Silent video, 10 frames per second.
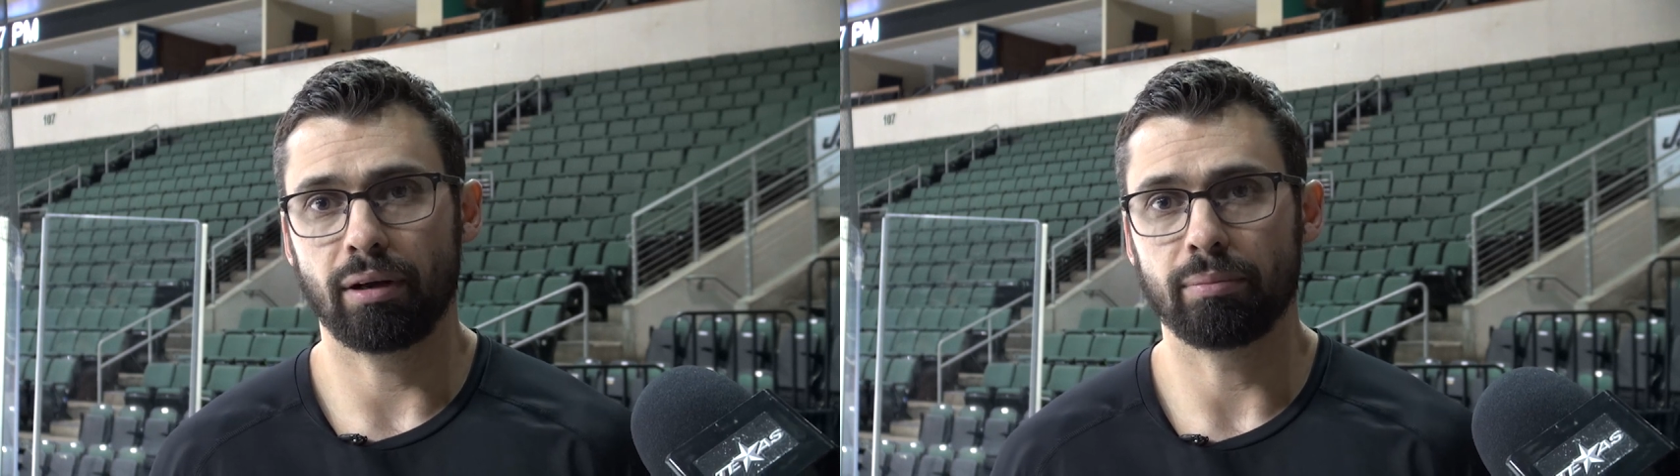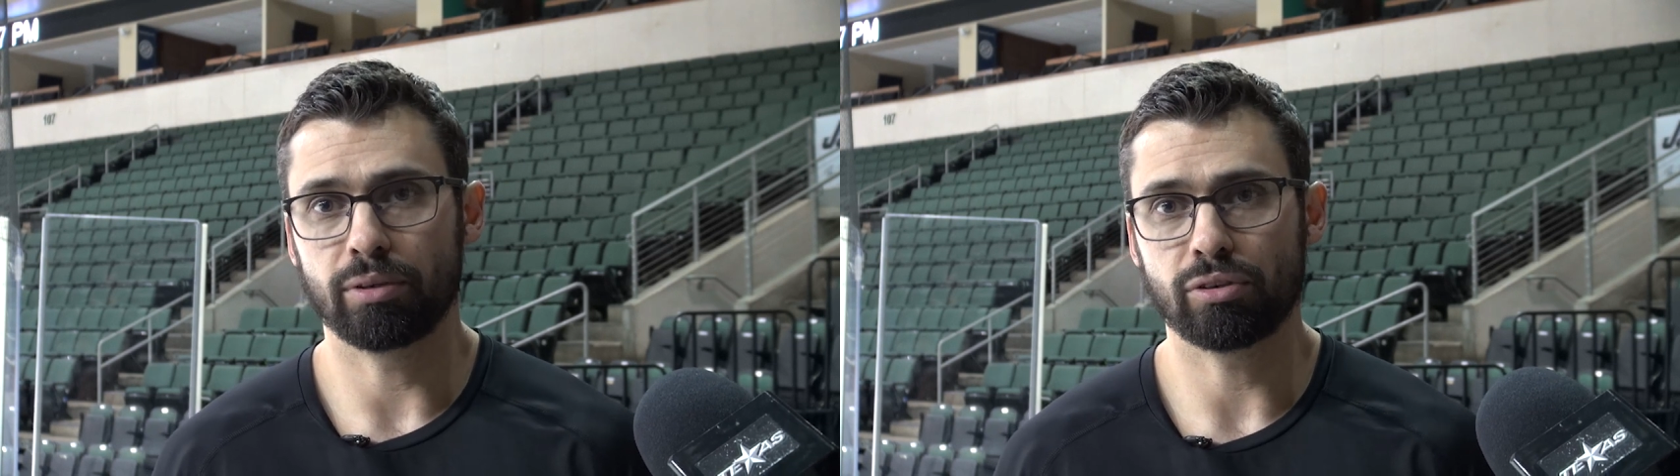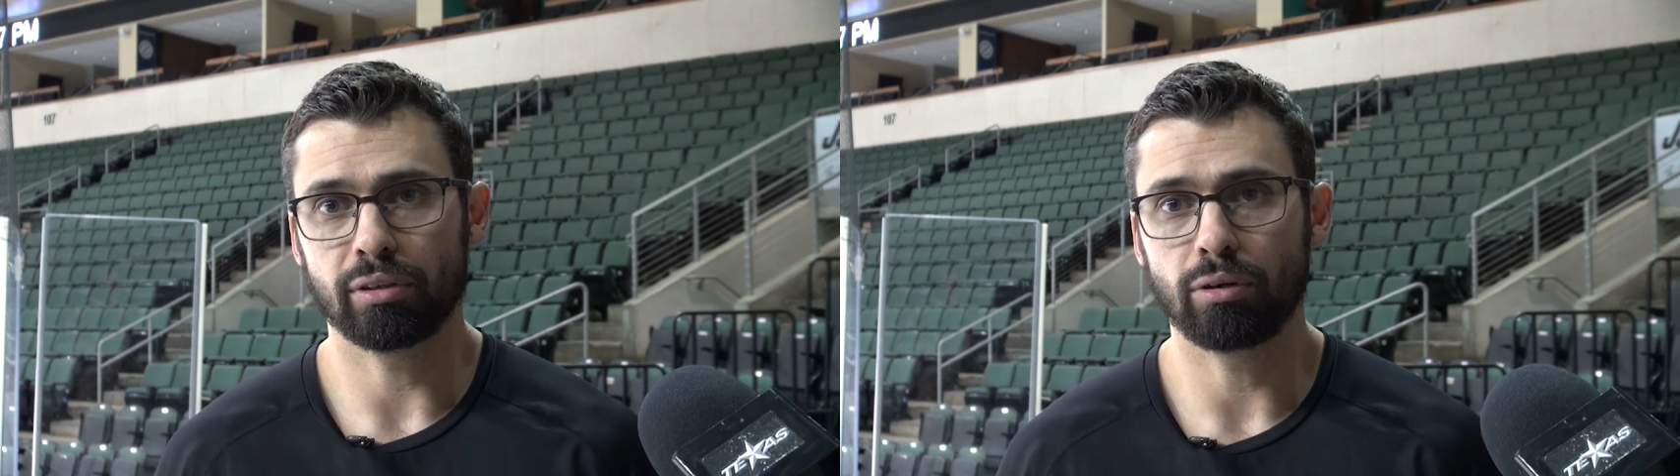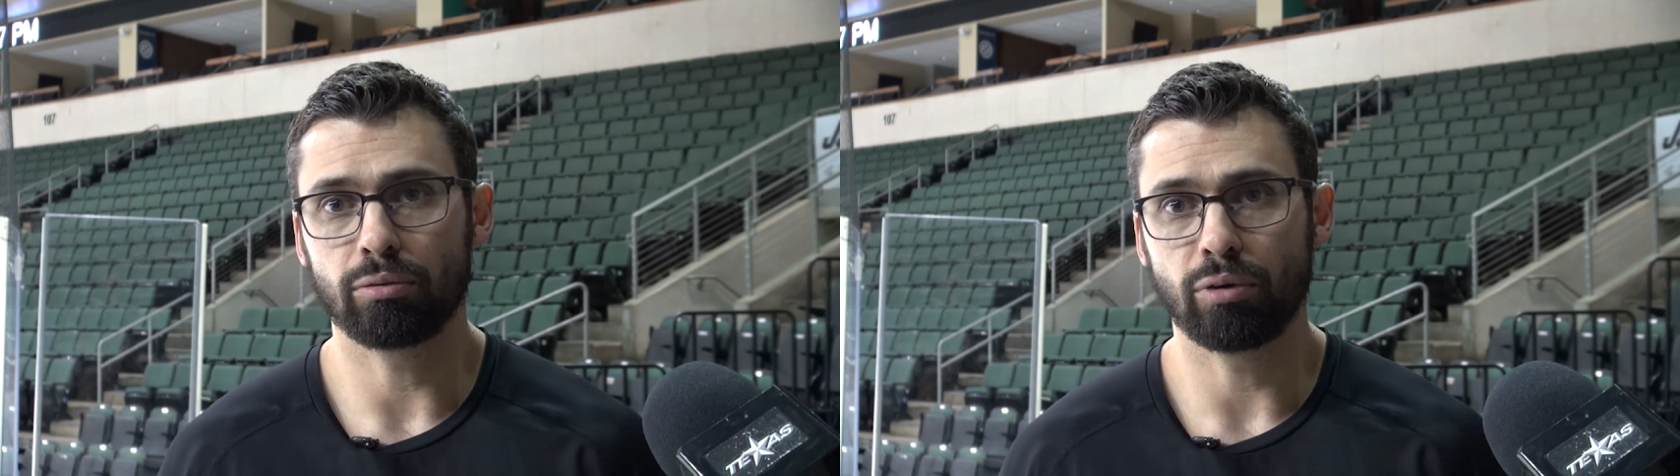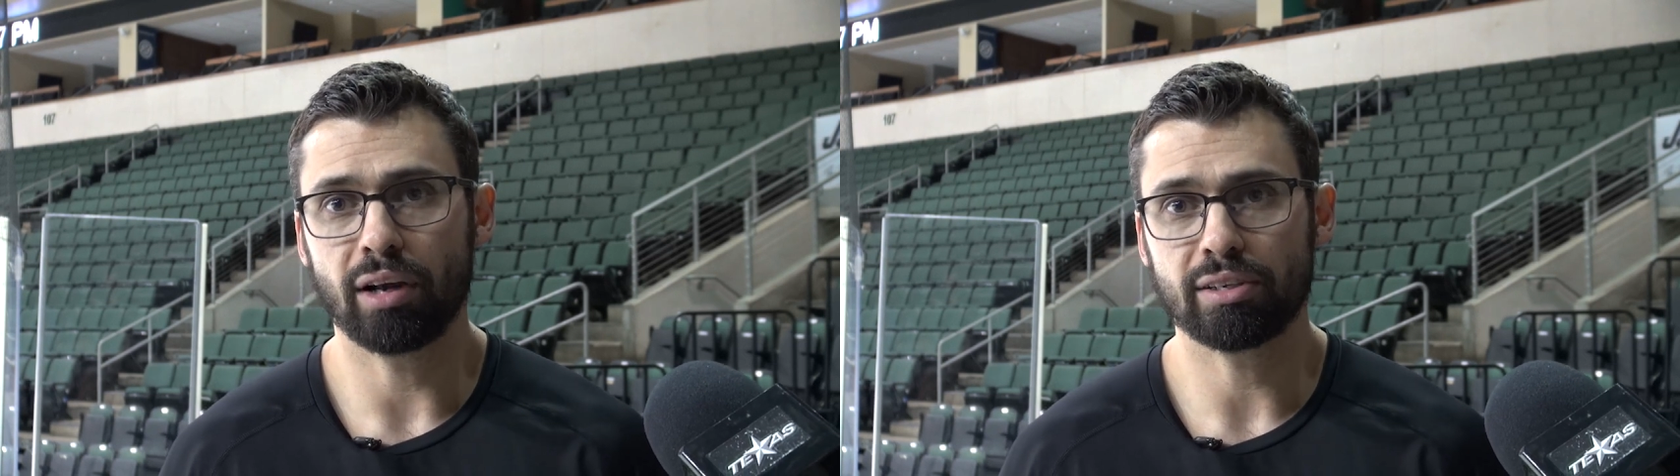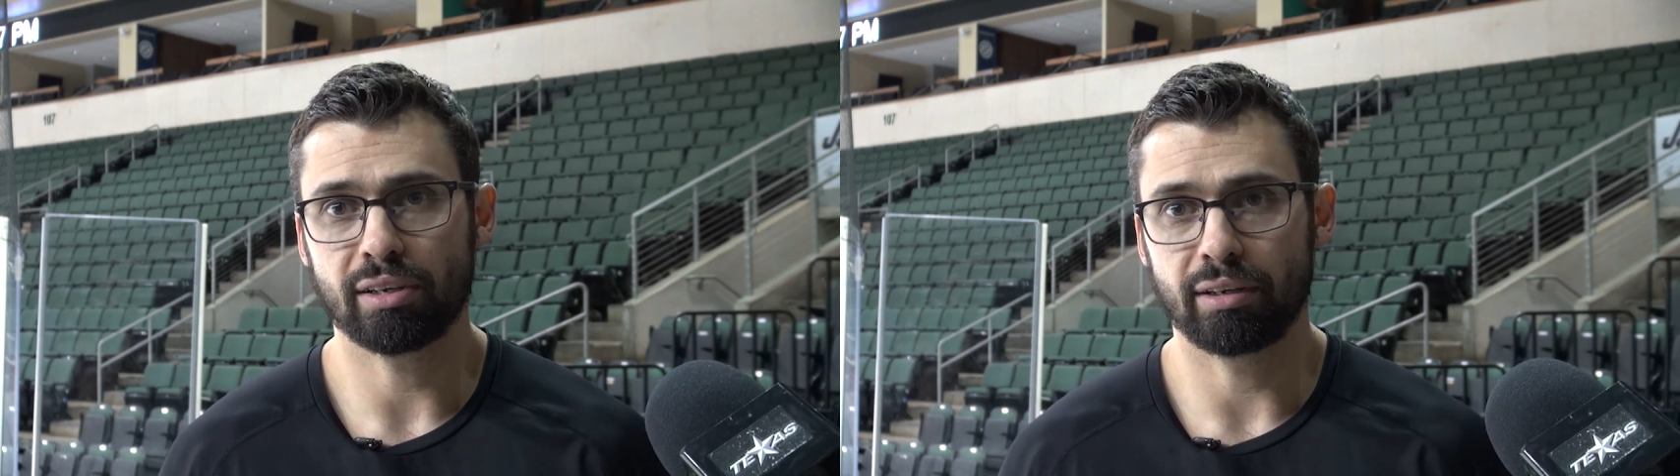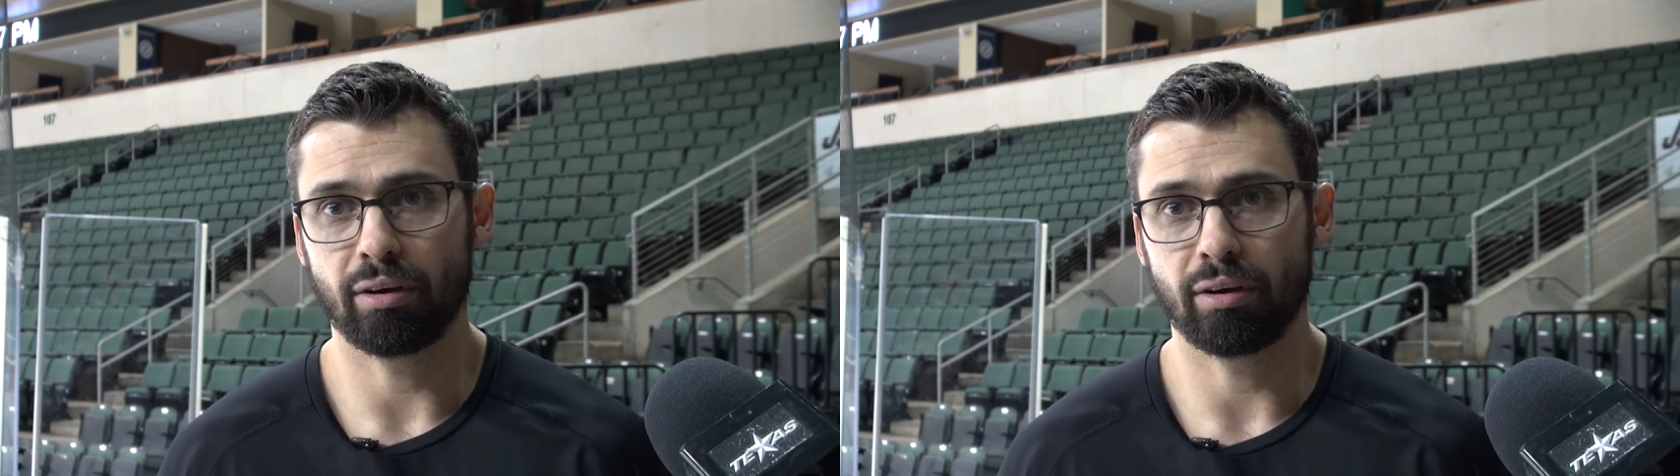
um, there's a little rust, and you